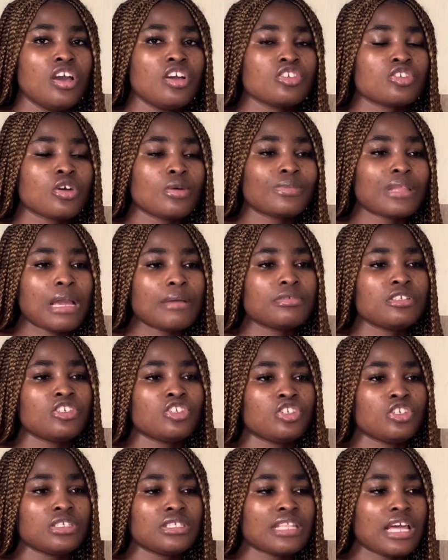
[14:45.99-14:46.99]
Sometimes it's
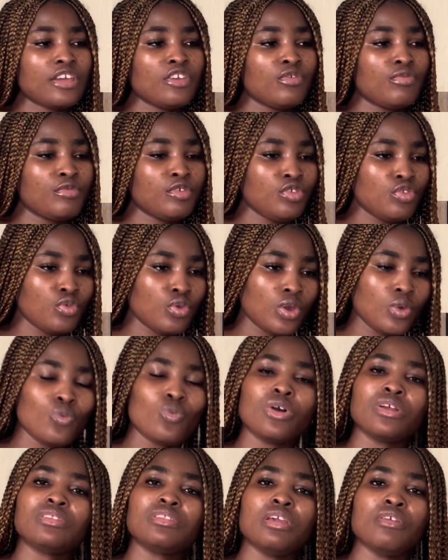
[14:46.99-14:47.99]
just that you've been doing
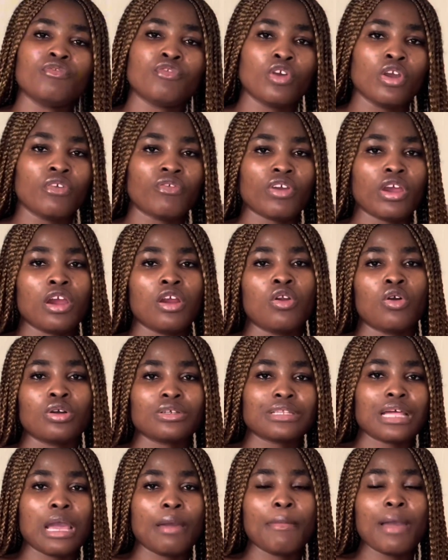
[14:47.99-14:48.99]
one thing for a very long
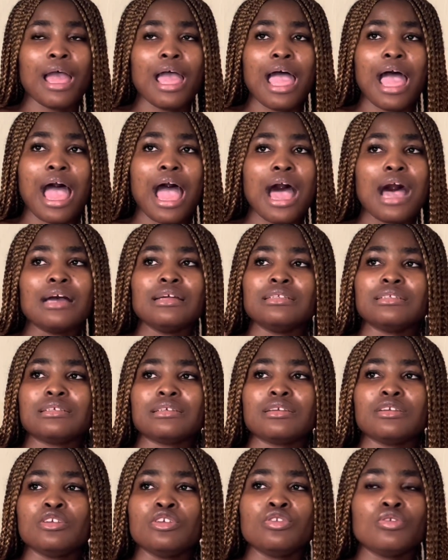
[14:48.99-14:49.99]
time and
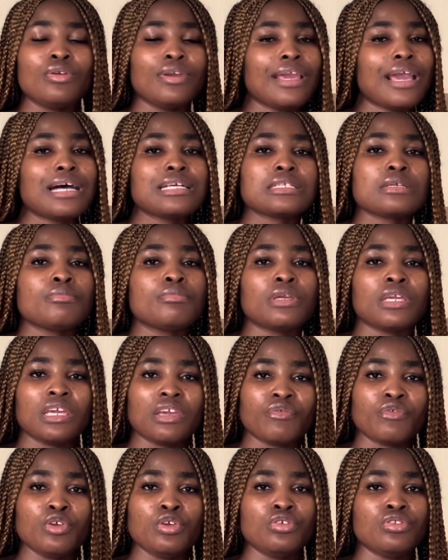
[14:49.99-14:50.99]
you know it hasn't been
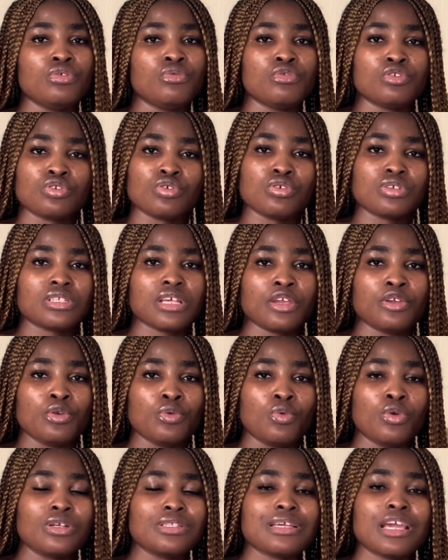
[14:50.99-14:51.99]
giving you the results that you
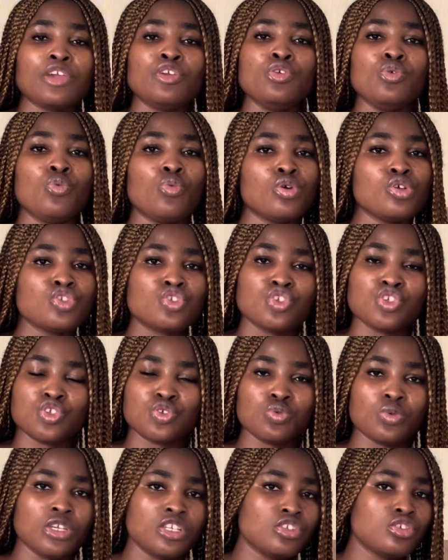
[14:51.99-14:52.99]
want and you want to
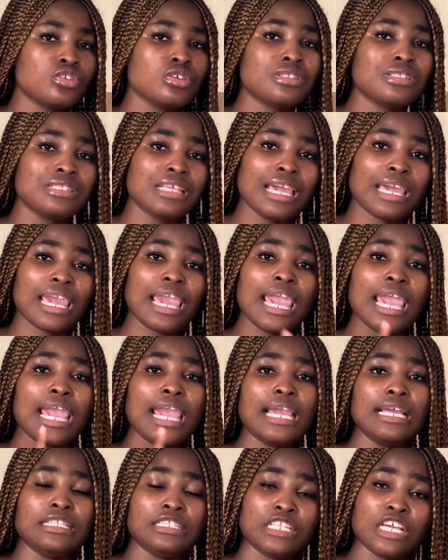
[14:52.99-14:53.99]
switch. So take
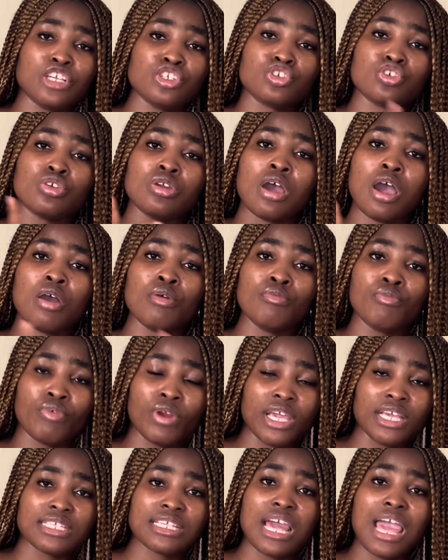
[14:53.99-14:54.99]
intentional
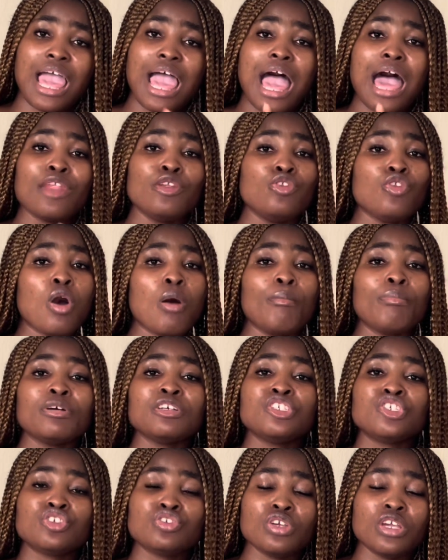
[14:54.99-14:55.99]
breaks. And
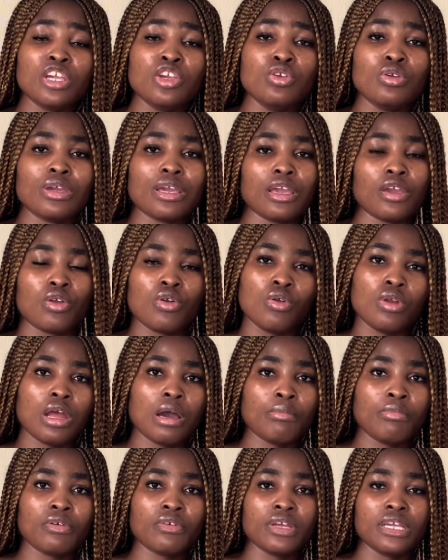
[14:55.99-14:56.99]
number three, you can
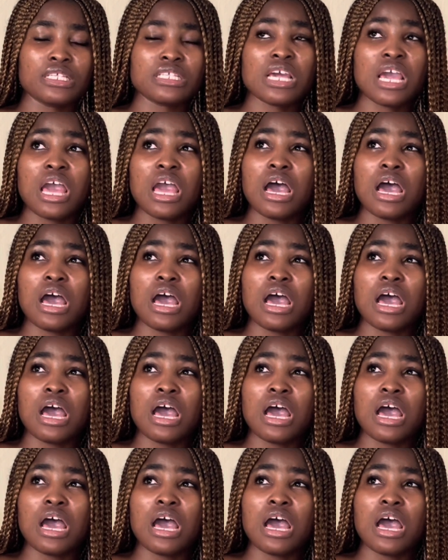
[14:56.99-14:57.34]
collaborate.